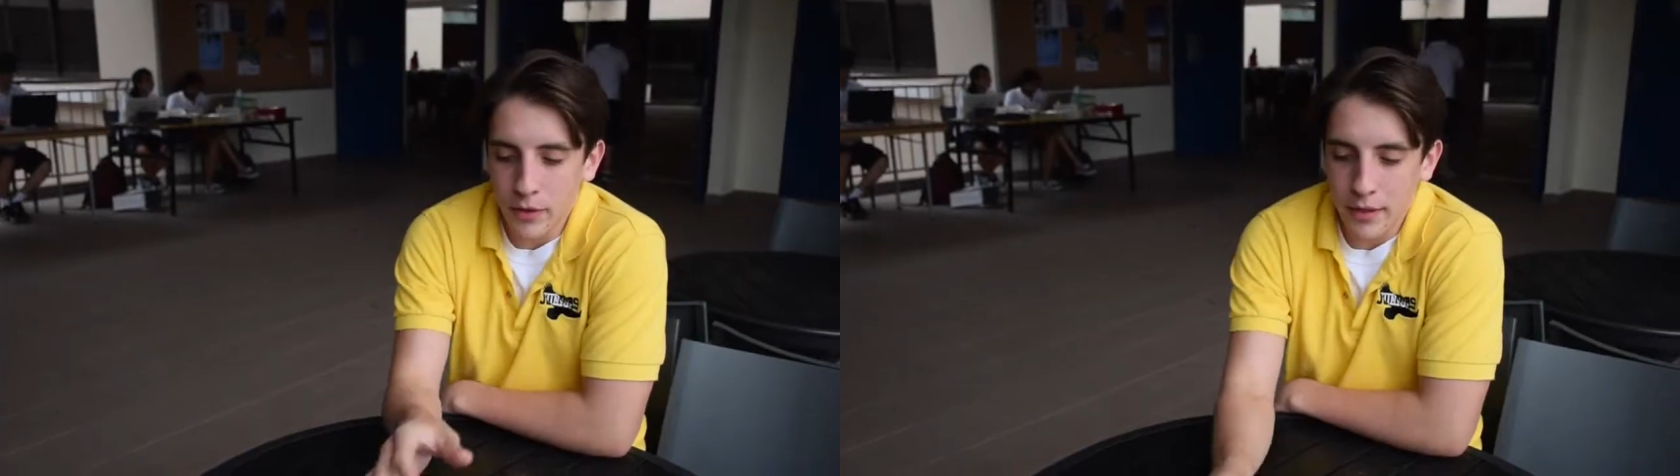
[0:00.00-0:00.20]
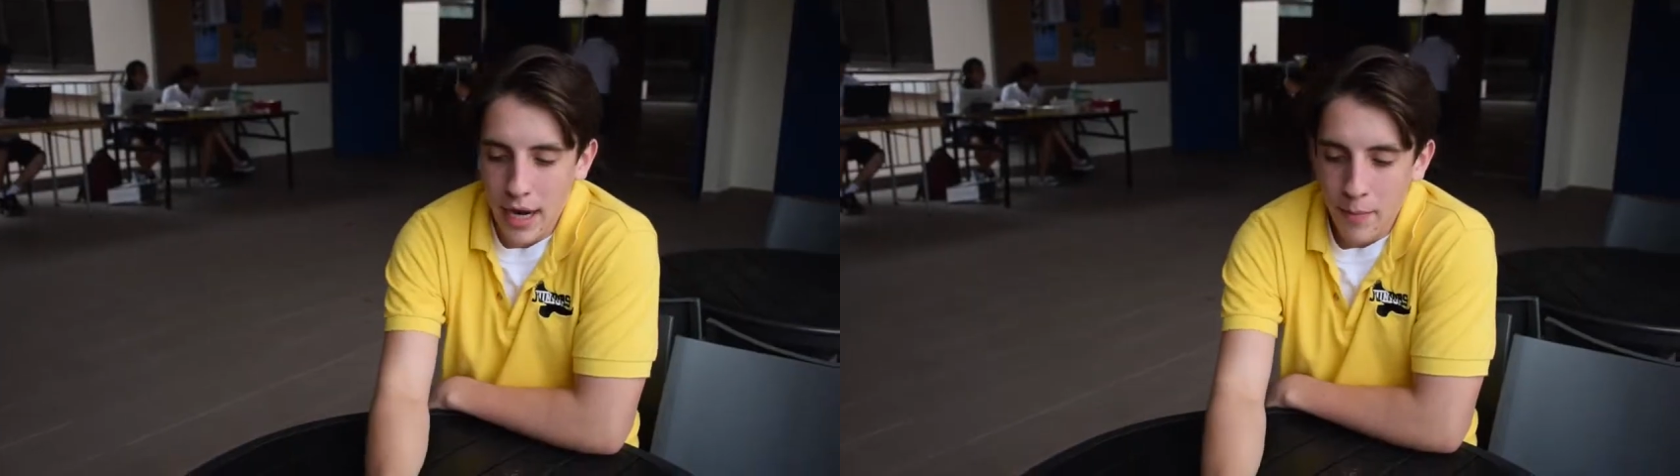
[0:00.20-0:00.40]

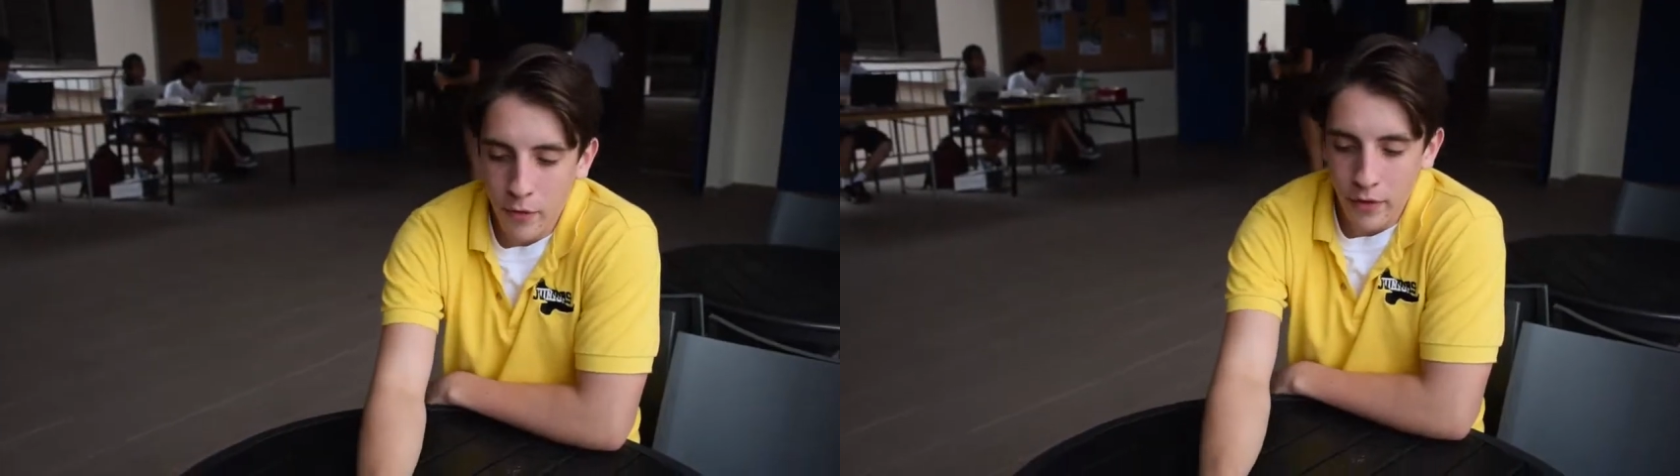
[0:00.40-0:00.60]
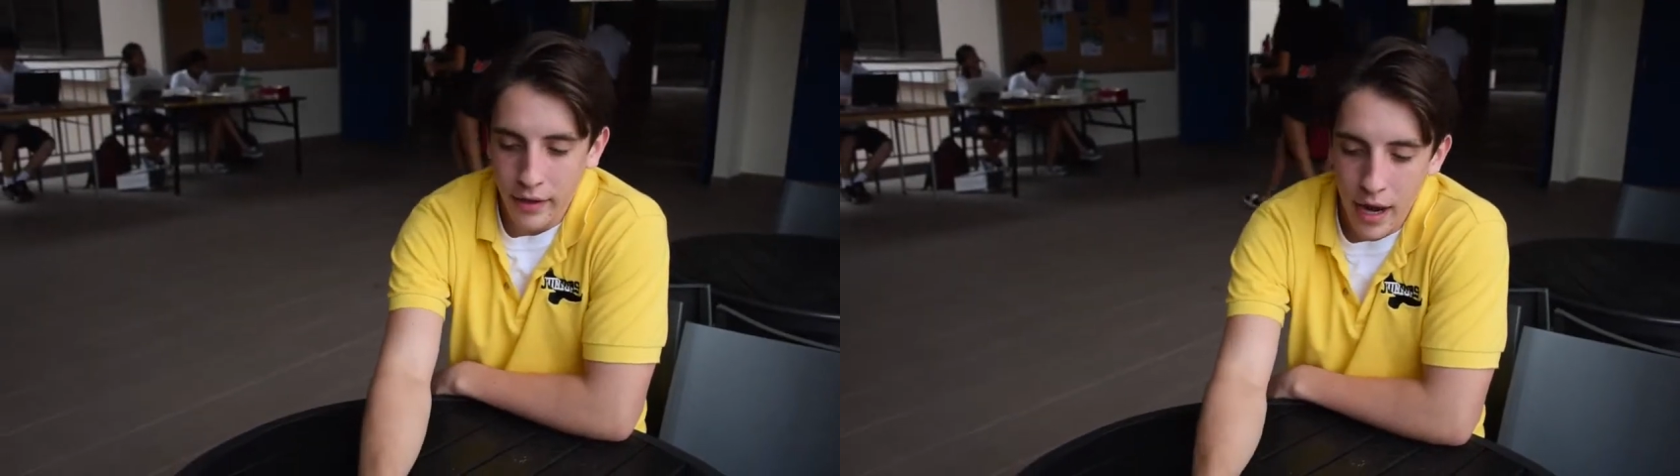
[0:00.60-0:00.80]
Put
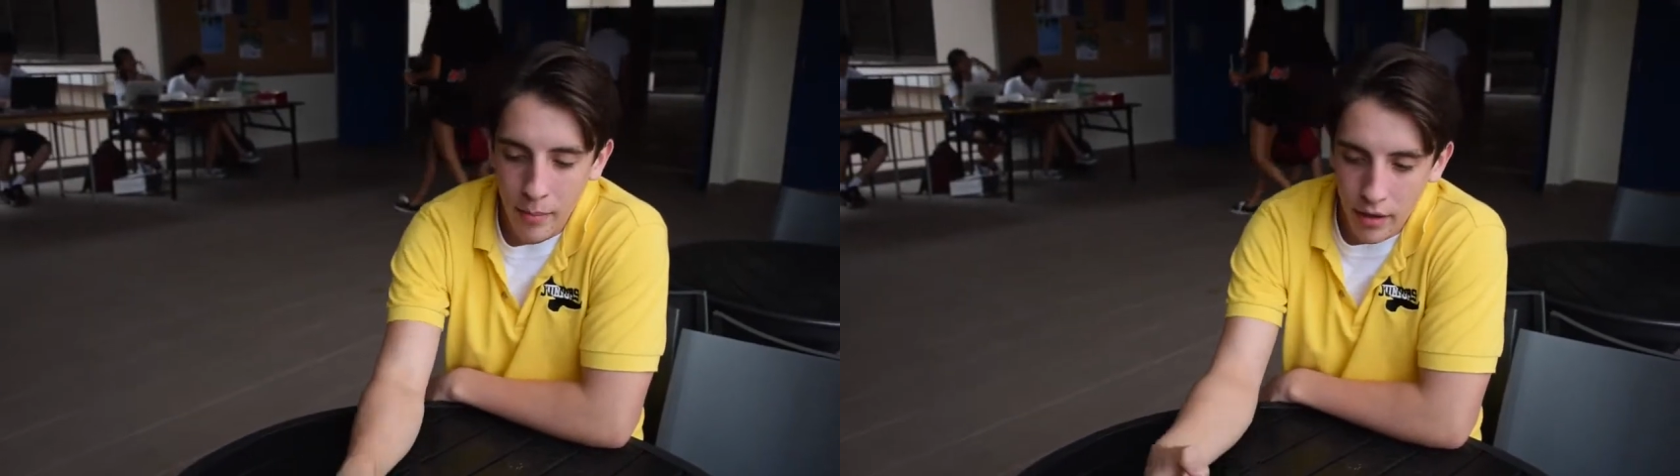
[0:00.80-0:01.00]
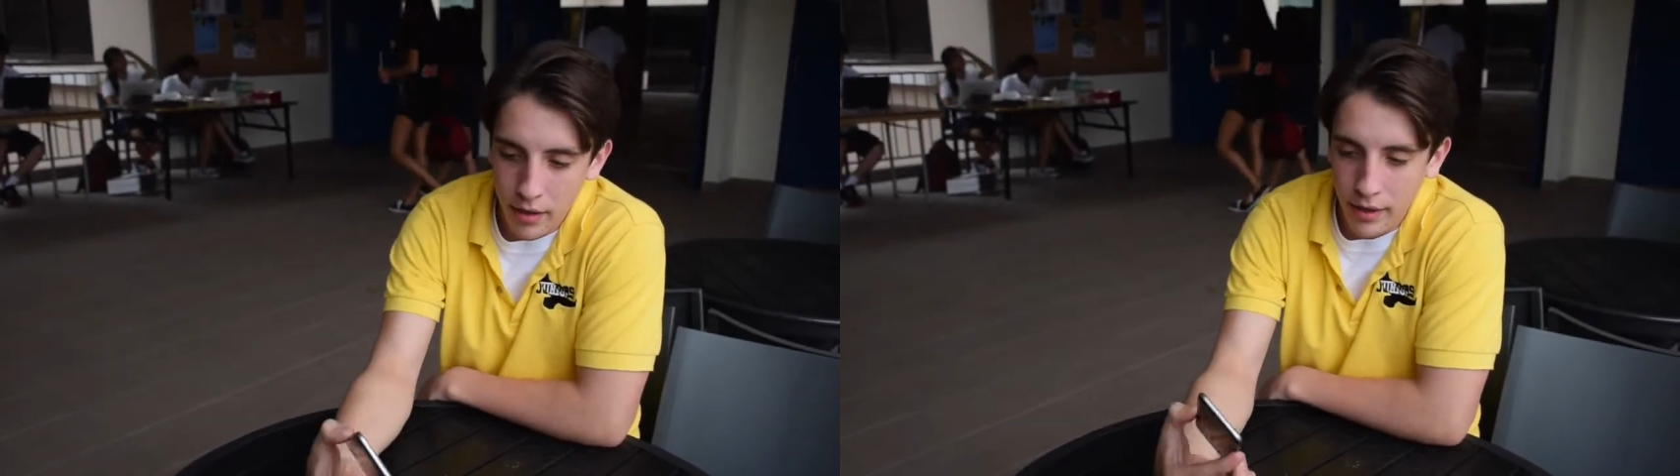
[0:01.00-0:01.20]
tape over the
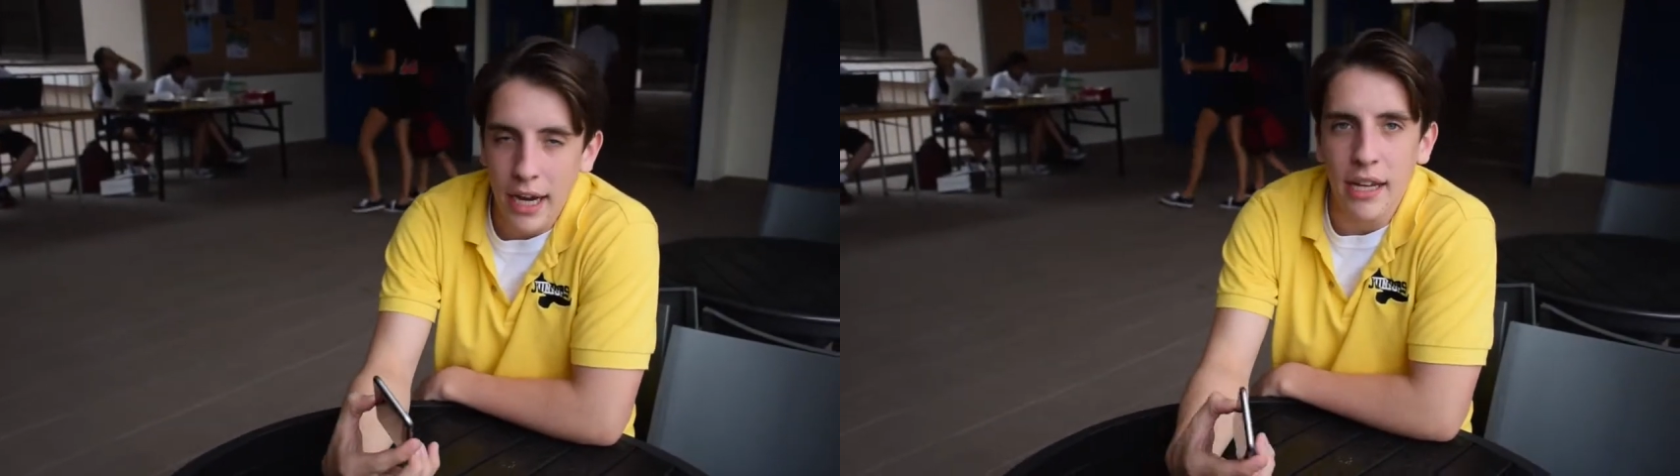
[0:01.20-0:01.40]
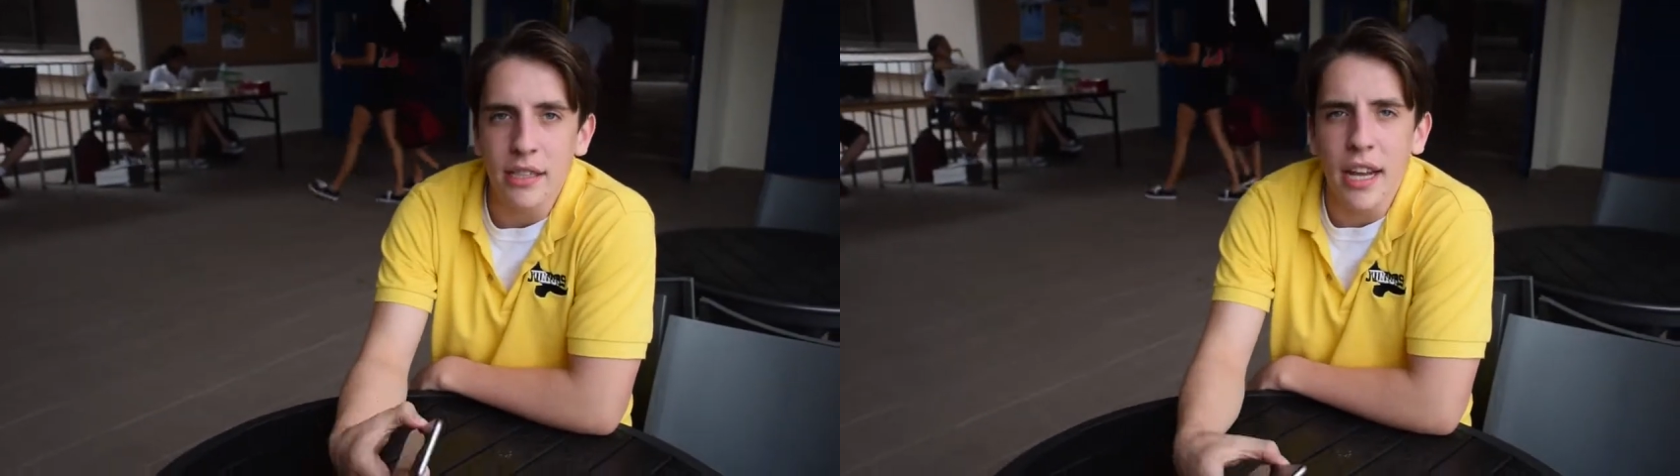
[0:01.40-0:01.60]
camera,
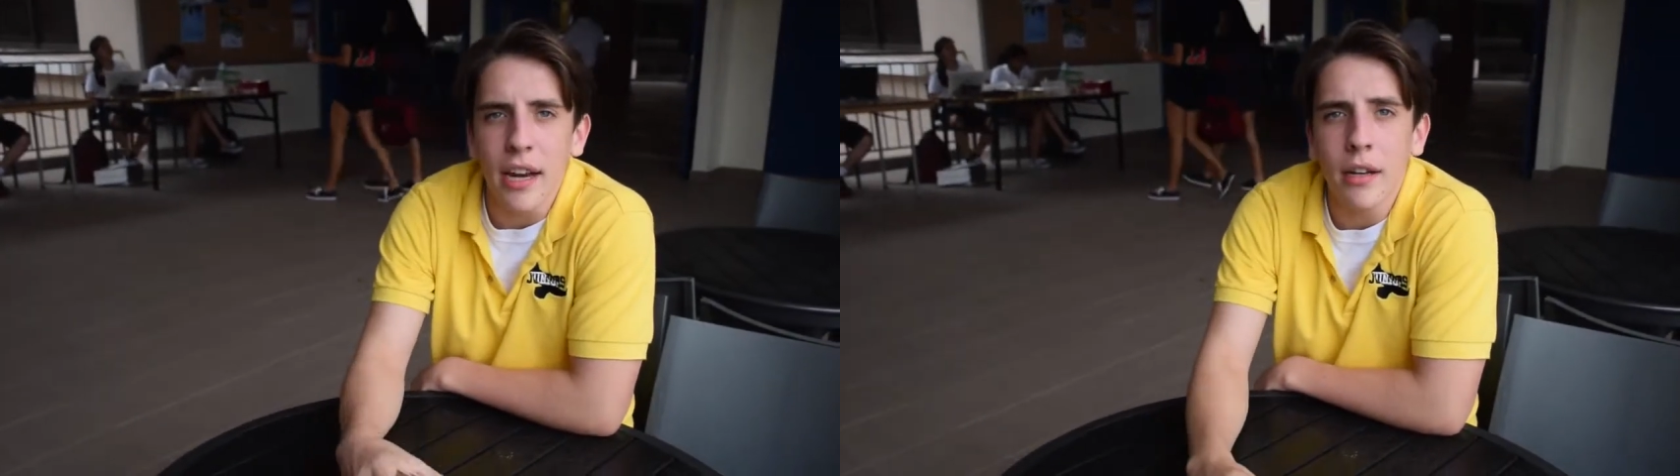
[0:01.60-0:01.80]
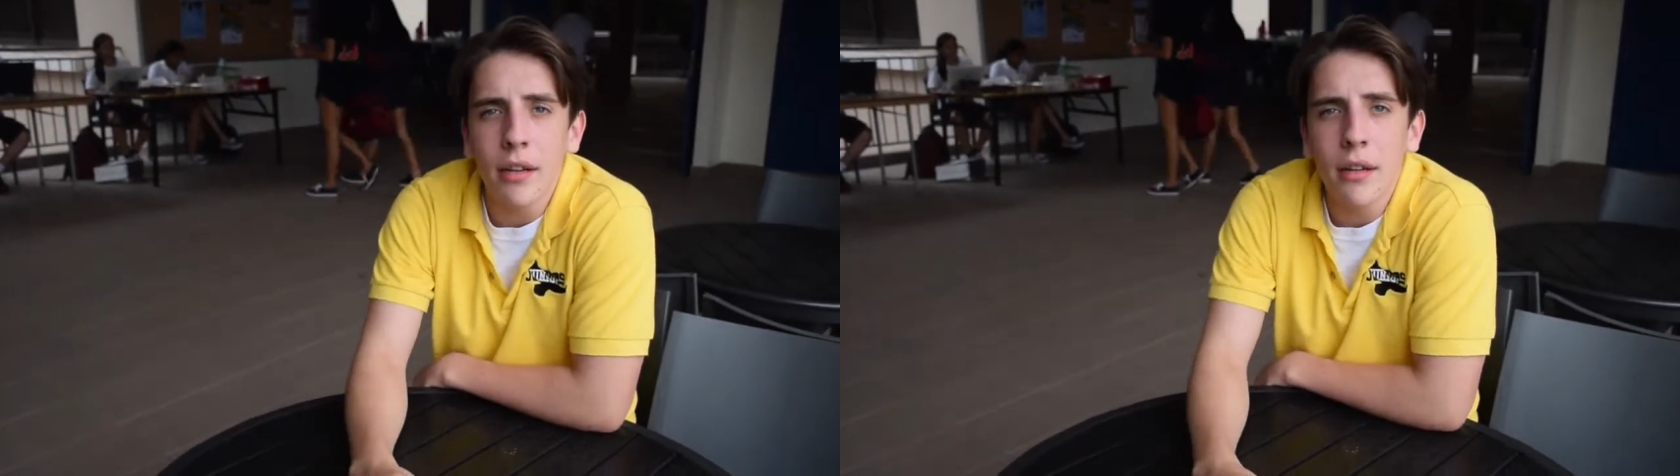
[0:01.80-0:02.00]
then yes,
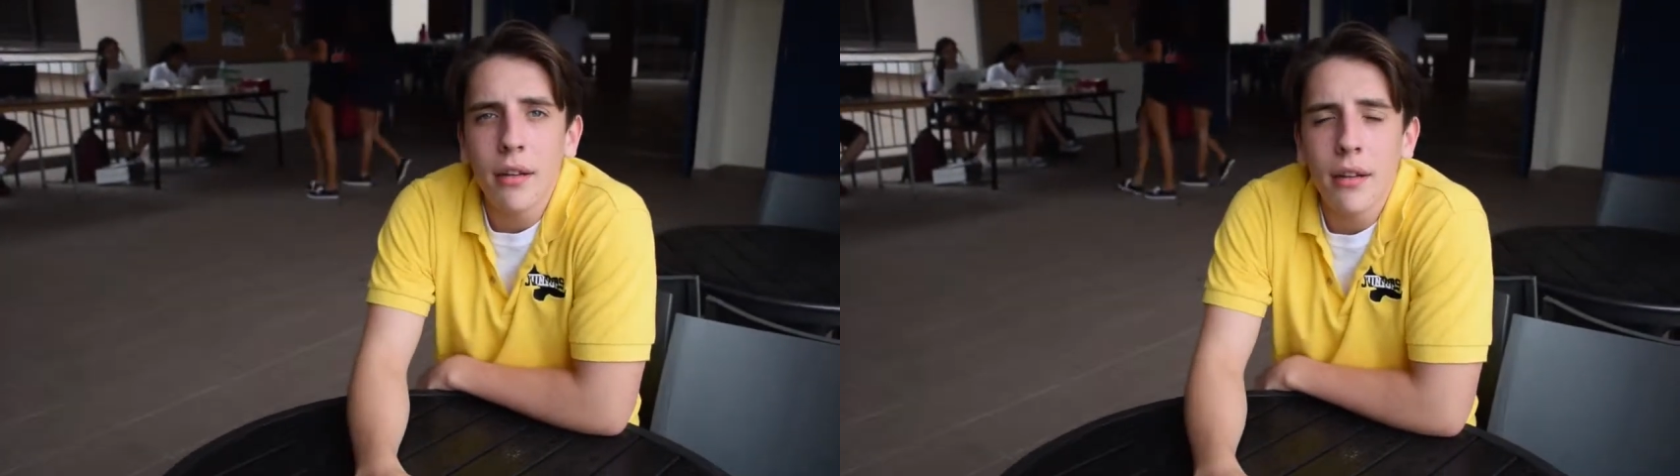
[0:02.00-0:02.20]
good.